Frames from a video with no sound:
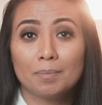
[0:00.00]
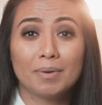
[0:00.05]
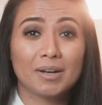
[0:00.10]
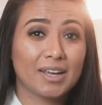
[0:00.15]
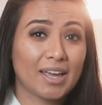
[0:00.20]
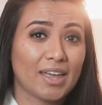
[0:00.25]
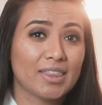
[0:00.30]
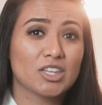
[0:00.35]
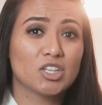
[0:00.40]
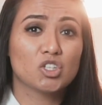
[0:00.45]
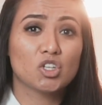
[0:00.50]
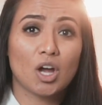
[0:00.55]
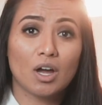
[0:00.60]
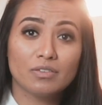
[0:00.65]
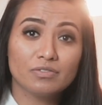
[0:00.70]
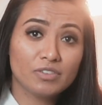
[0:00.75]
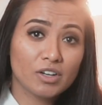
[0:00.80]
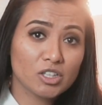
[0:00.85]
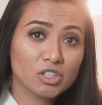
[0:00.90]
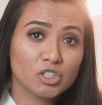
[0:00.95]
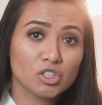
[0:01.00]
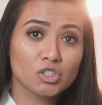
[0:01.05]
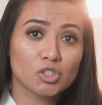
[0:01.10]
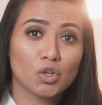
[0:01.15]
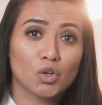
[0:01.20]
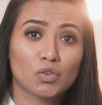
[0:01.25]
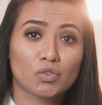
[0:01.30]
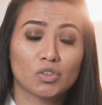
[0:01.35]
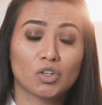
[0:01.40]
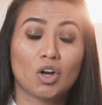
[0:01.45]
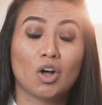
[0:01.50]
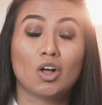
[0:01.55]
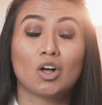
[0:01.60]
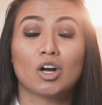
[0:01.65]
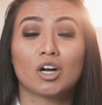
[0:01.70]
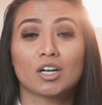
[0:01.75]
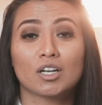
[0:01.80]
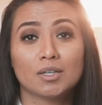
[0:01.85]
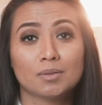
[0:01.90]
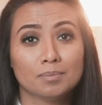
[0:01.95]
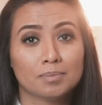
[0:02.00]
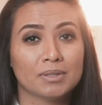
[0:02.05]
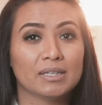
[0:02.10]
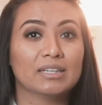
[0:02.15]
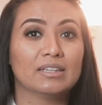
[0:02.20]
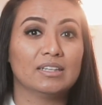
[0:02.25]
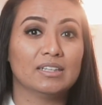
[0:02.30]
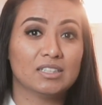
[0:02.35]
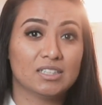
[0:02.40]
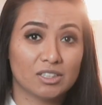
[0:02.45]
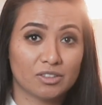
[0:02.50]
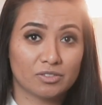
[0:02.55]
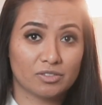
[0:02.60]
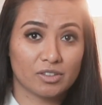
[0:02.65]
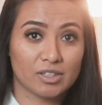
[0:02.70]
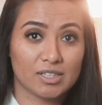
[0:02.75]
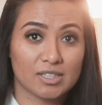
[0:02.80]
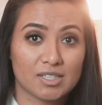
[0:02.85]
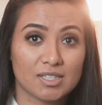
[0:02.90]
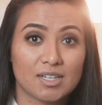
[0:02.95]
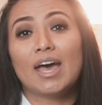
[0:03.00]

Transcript: But again, the job functions overall are completely different.